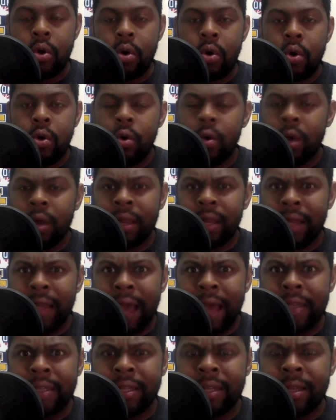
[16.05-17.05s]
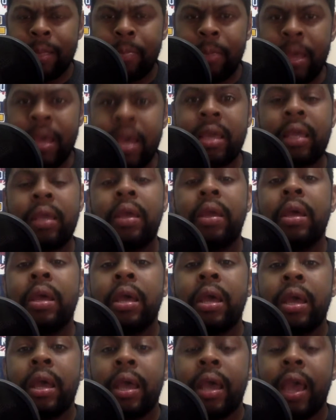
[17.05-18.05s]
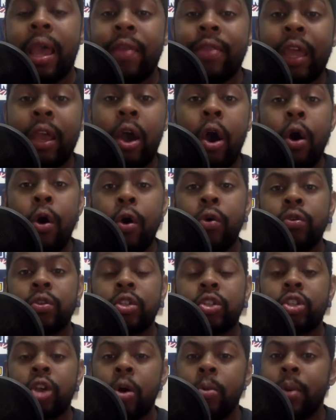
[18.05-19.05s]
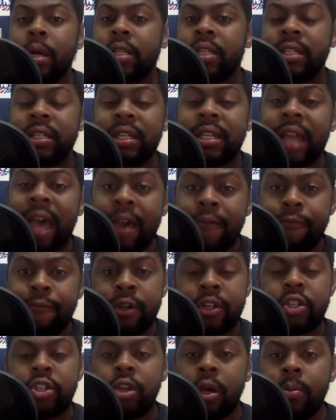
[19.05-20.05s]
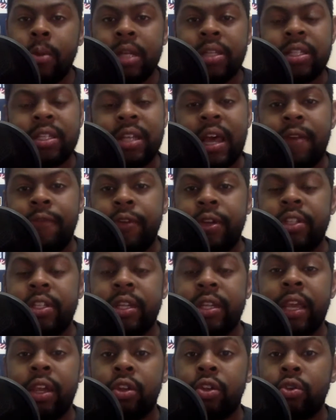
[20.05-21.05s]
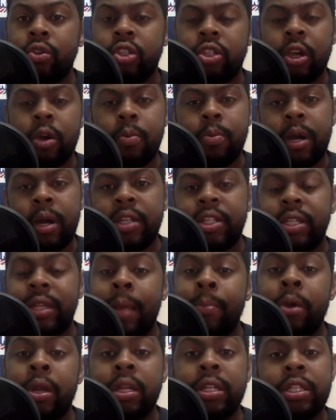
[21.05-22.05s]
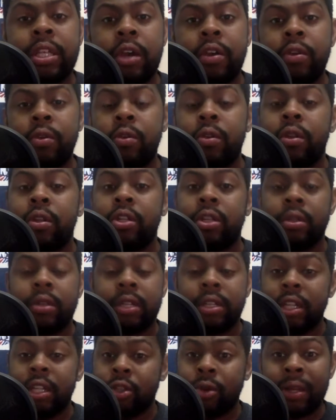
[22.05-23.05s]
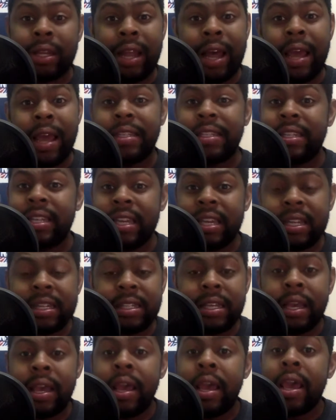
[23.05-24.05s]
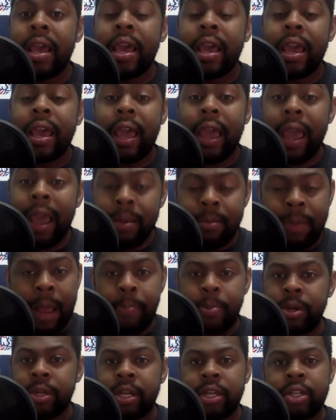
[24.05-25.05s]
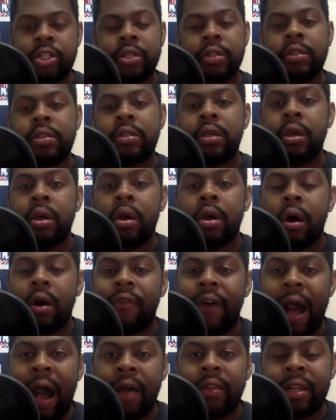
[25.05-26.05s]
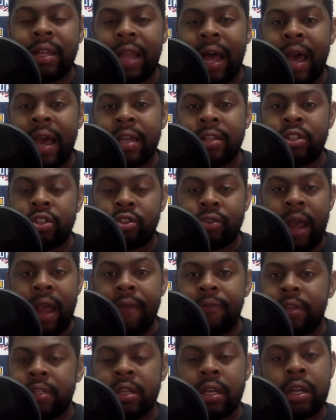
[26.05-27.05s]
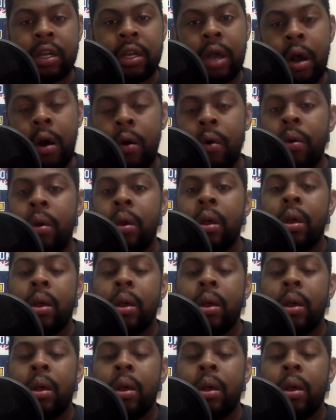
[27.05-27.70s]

Who are the Lions going to pick? And they hold so much leverage, and they can do so much. And I'm going to tell you the Detroit Lions needs and my predictions of how the Lions draft is going to go.